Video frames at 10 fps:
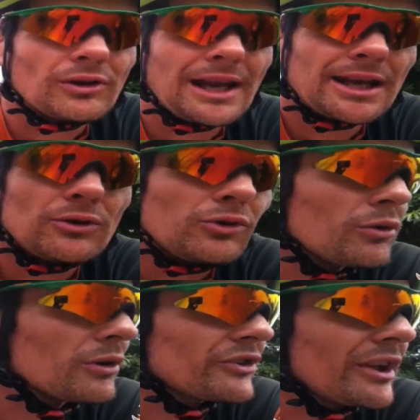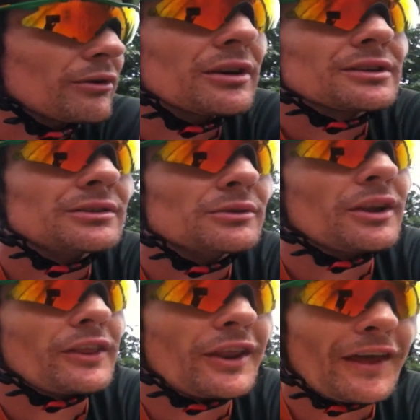or a leg cooler, etc. Well,
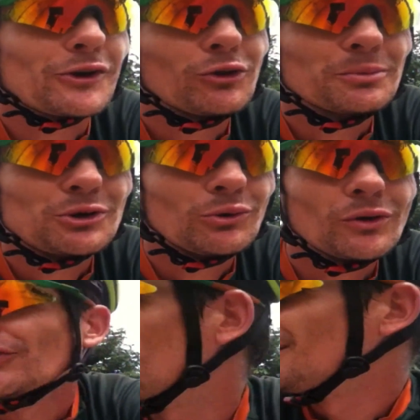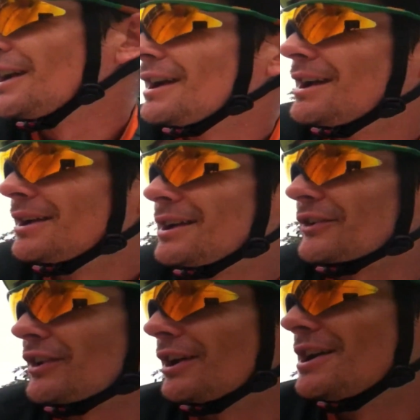they call them
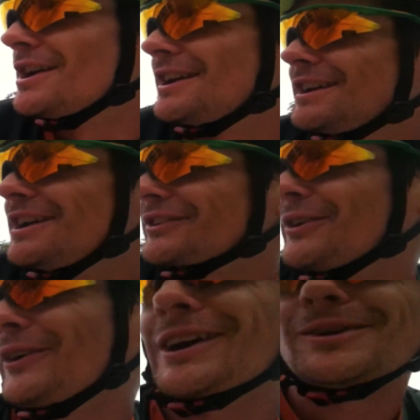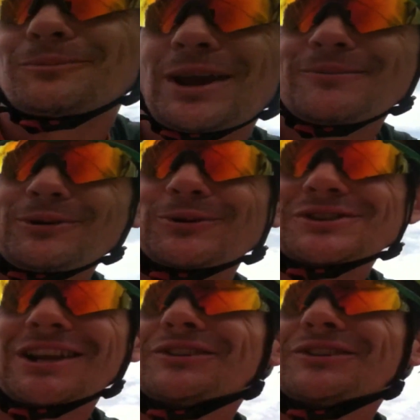coolers. Here's a fucking pit bull. Check